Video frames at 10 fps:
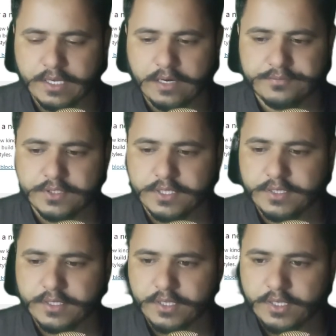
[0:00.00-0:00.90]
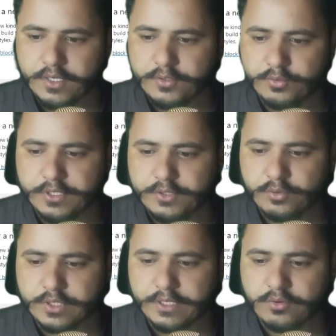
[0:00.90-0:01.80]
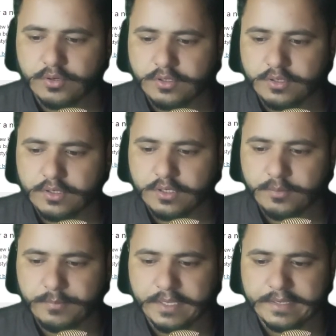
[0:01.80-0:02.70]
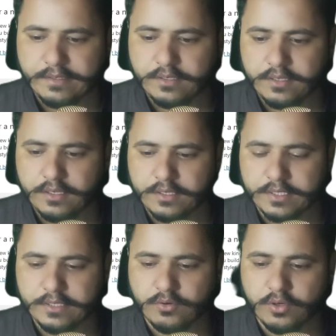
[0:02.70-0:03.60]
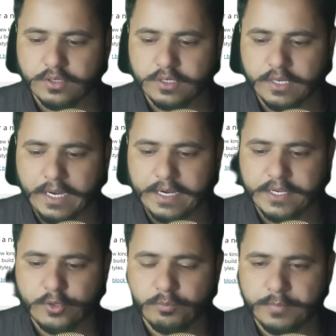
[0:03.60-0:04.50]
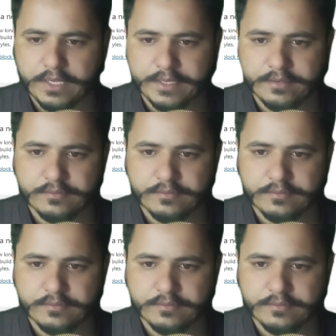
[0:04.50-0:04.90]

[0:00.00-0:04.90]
After that, you need to click on plugin, click on add new plugin.